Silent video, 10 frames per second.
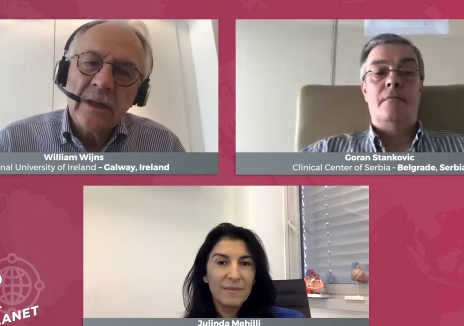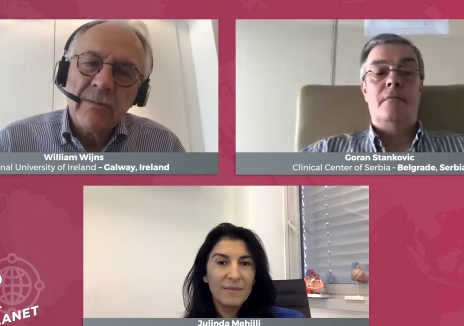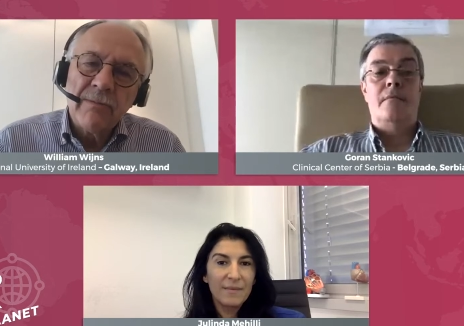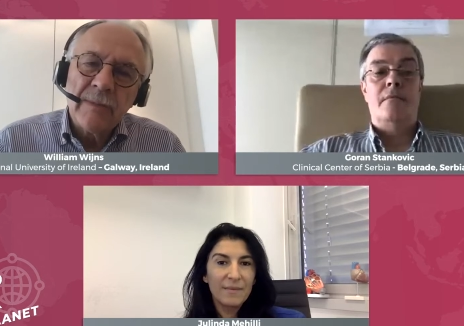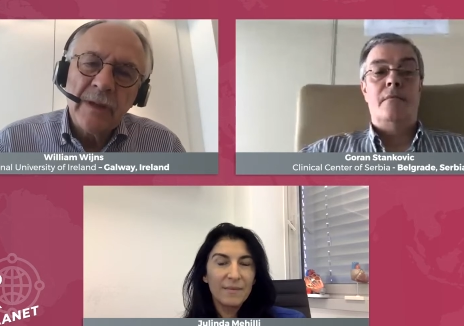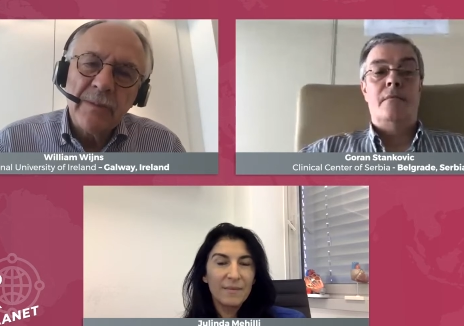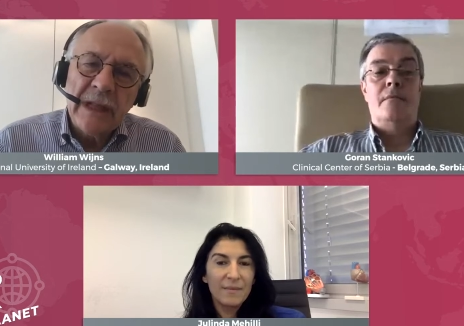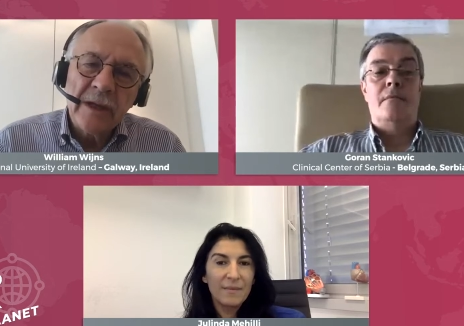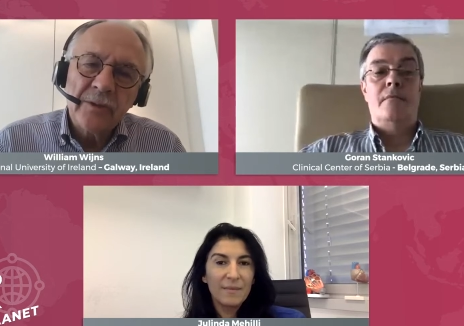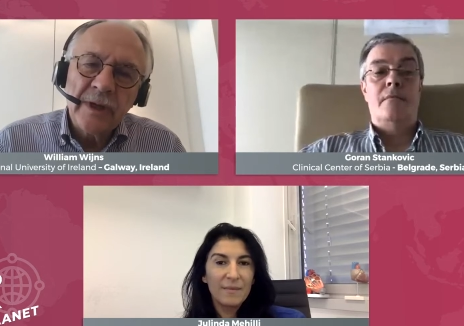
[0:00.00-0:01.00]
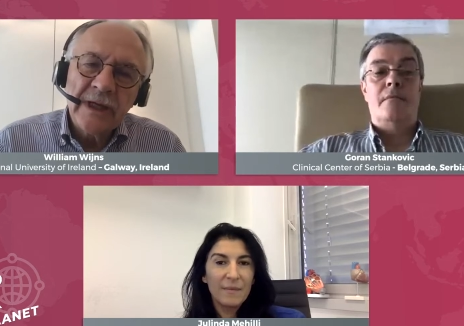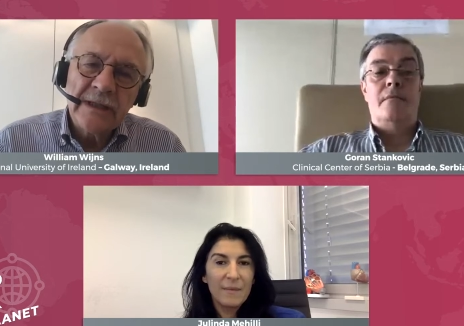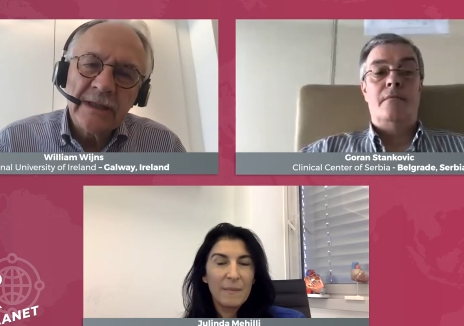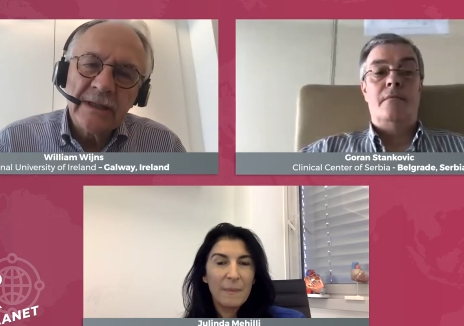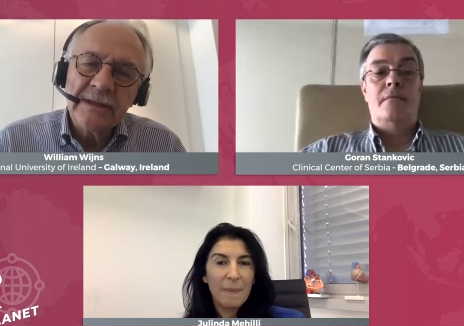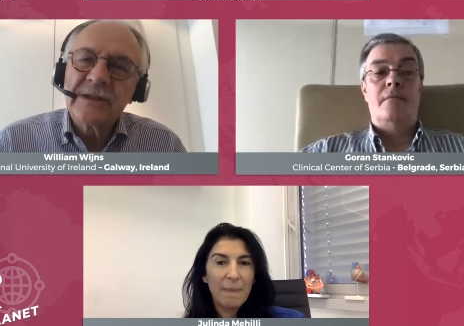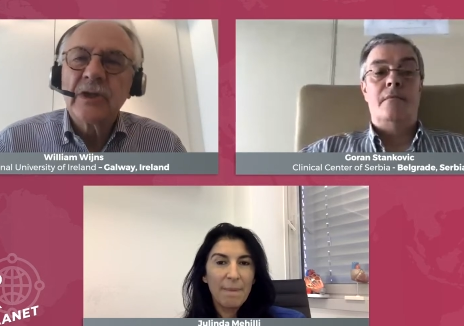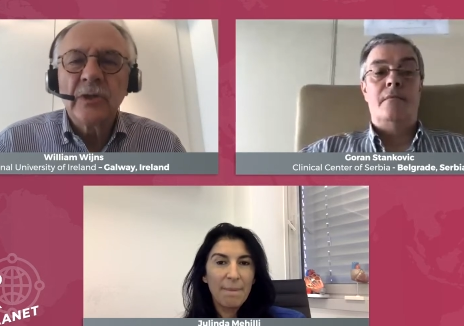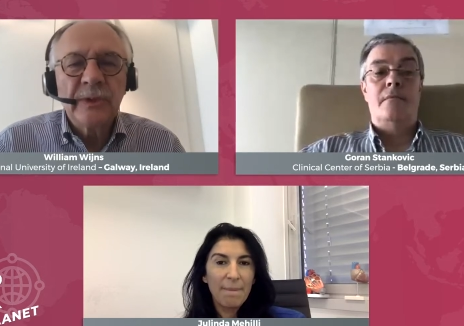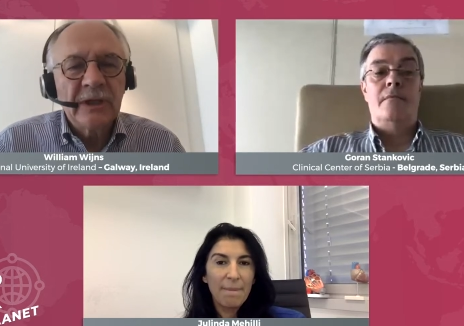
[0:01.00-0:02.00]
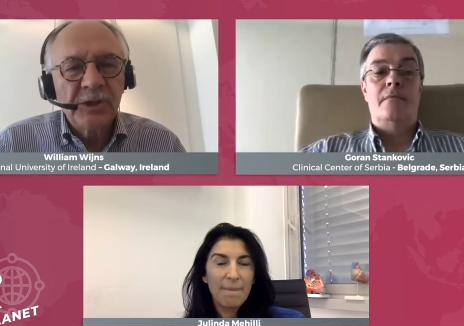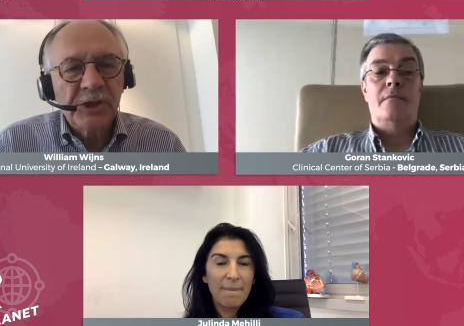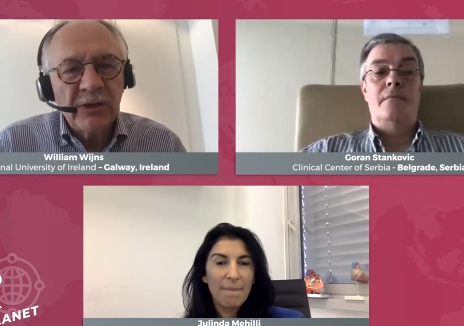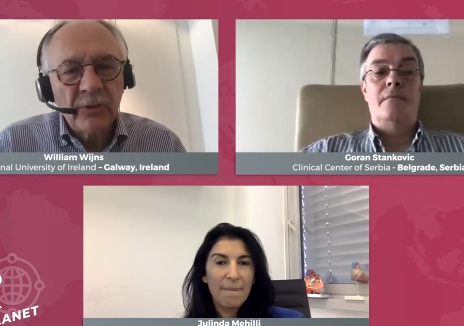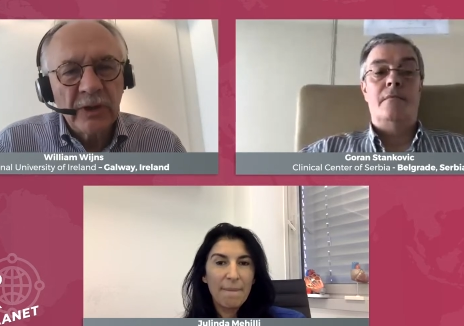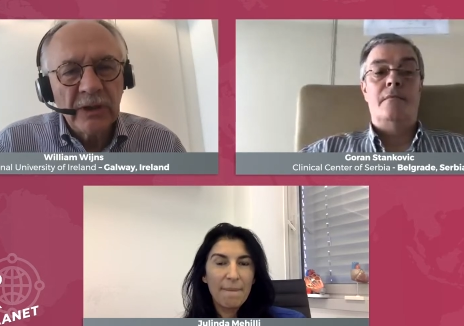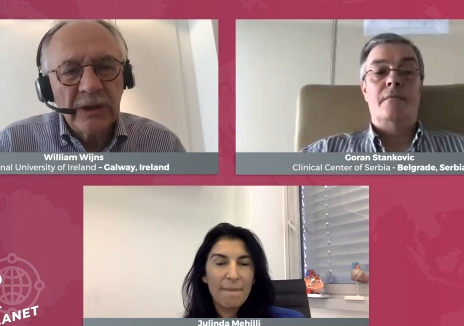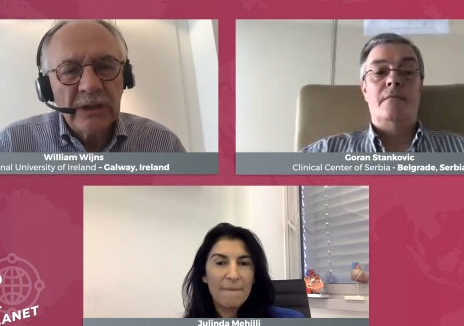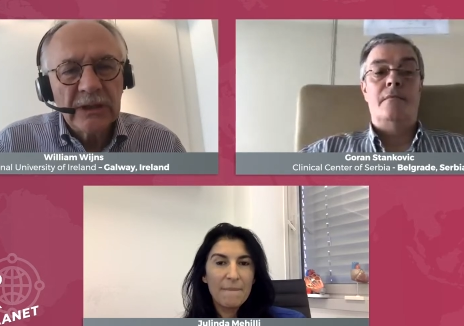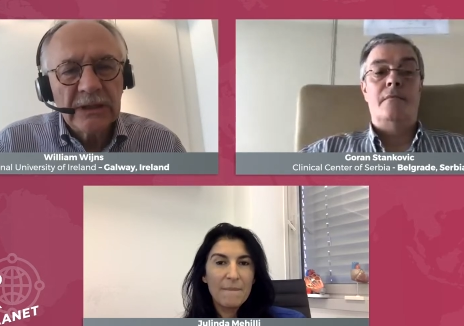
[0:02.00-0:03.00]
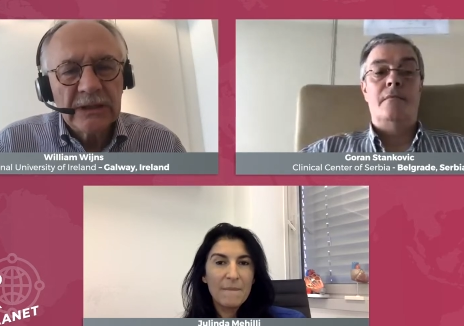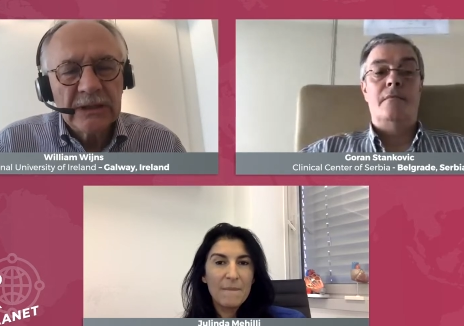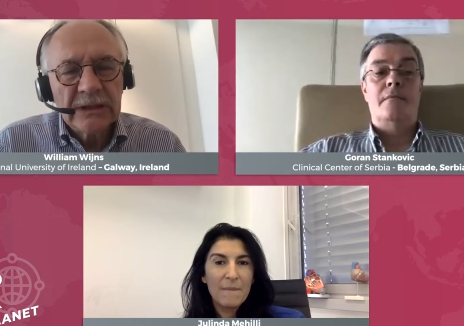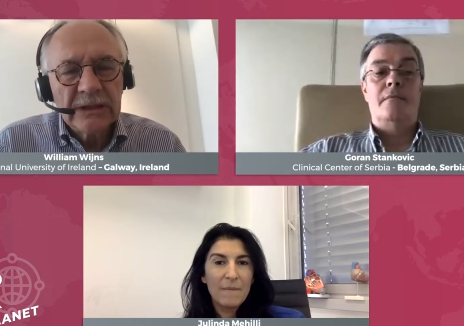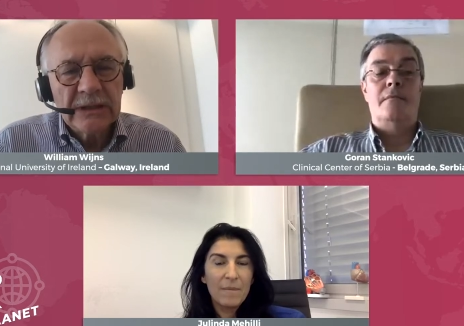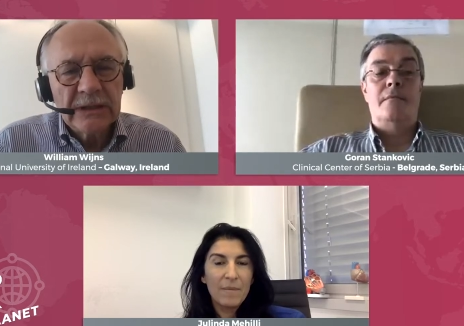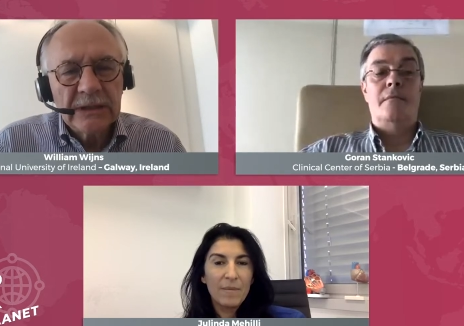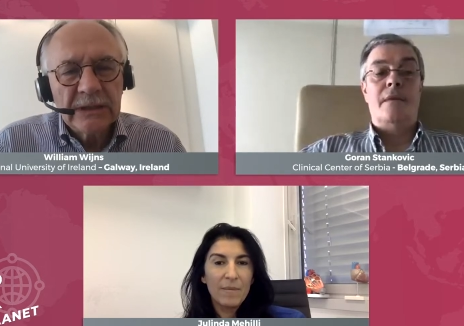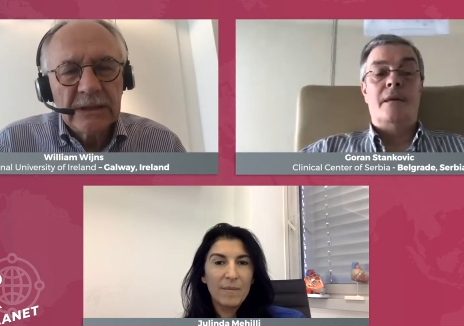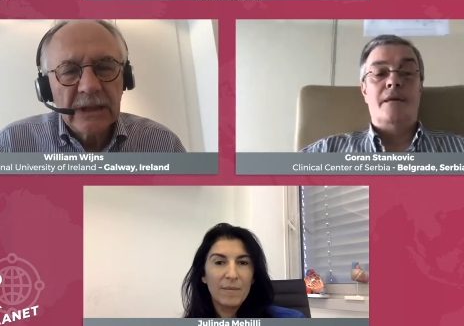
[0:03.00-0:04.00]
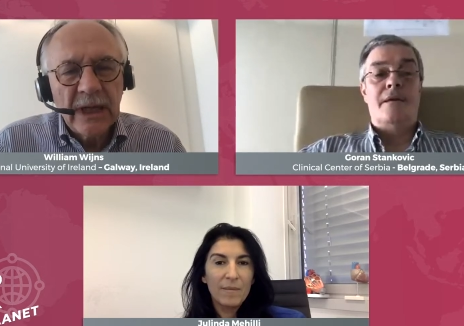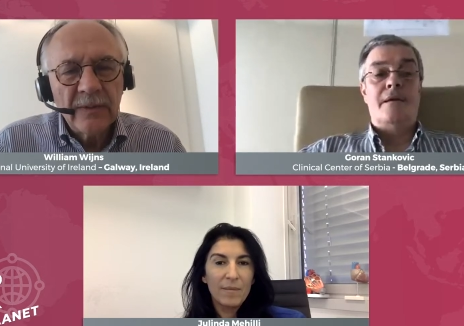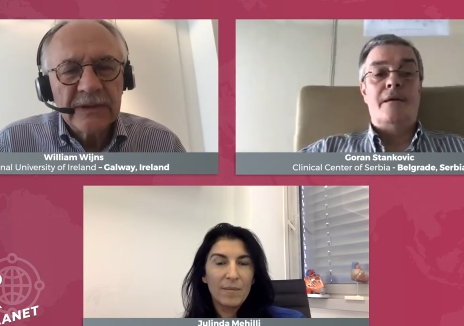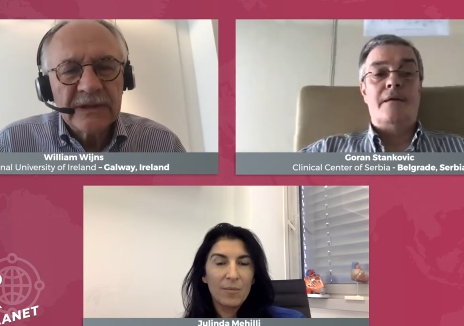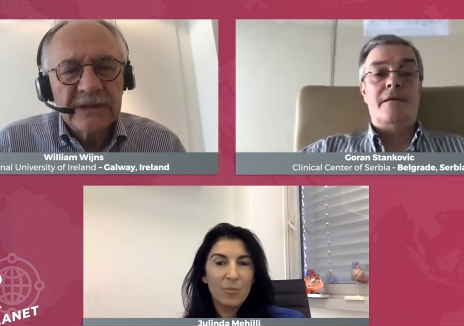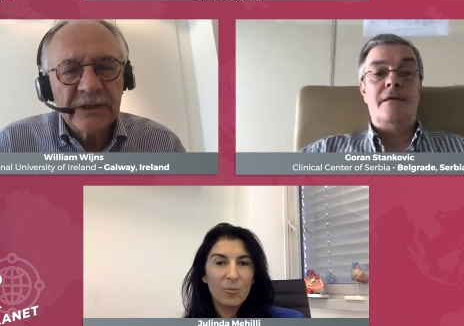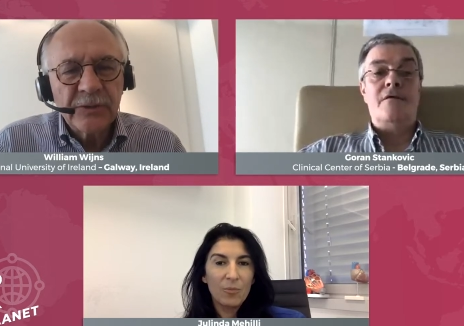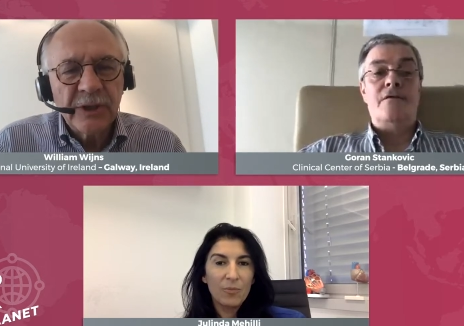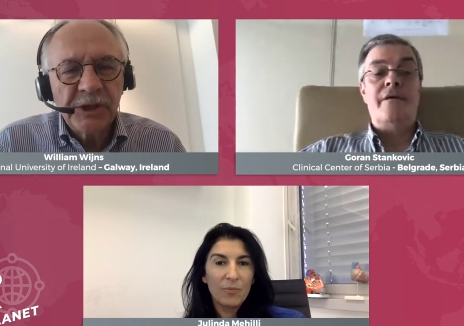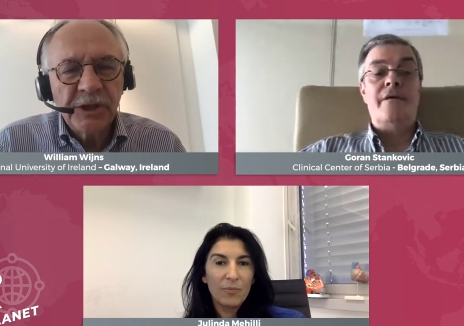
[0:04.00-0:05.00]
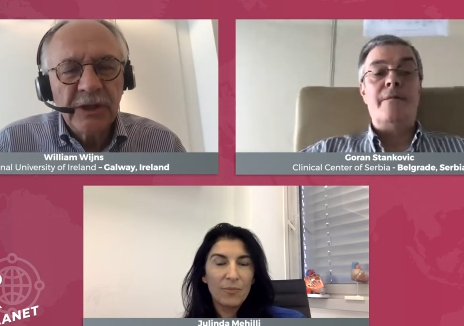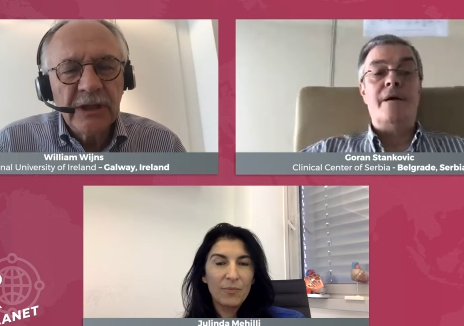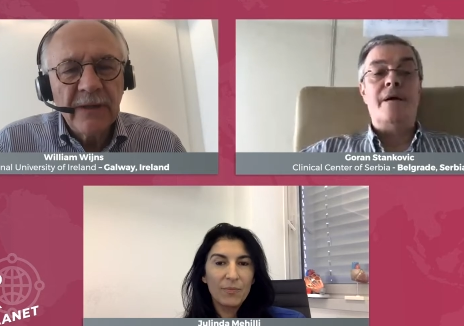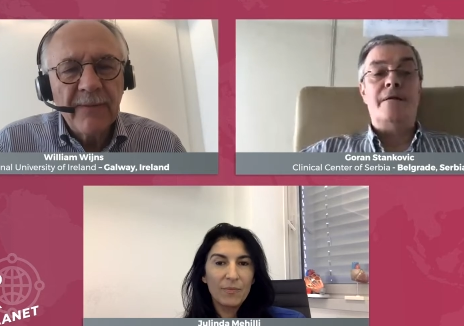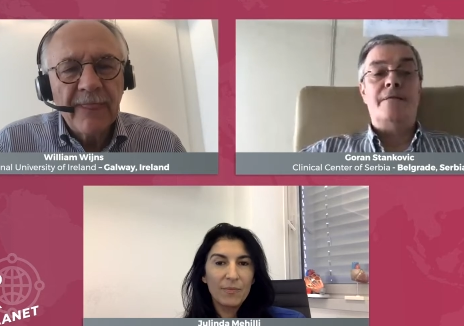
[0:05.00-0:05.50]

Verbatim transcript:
Speaker 1: um, in Belgrade and in Serbia in general? How is the situation? Uh, thank you,